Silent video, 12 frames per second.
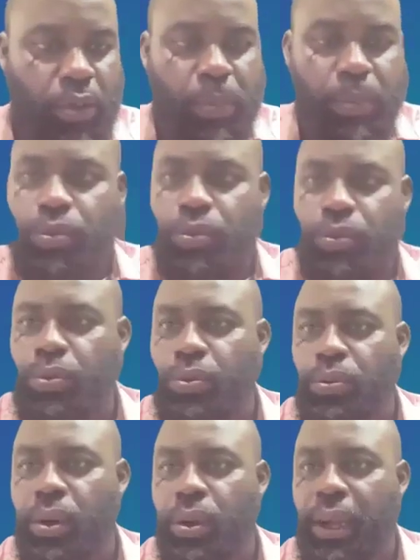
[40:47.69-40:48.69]
open
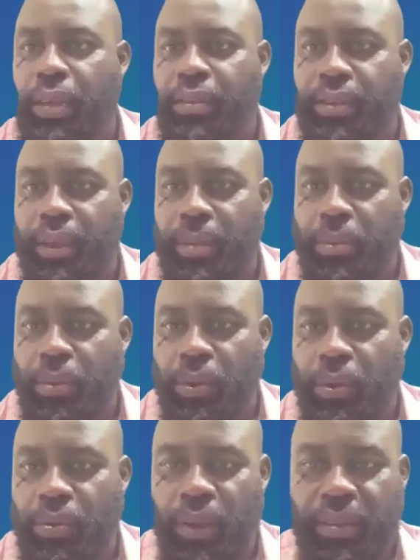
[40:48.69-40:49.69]
to others who
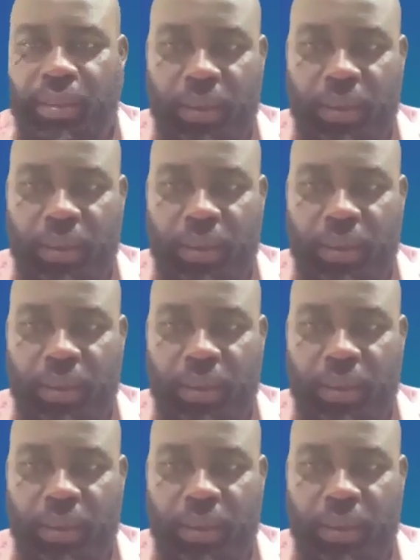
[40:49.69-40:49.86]
want to ask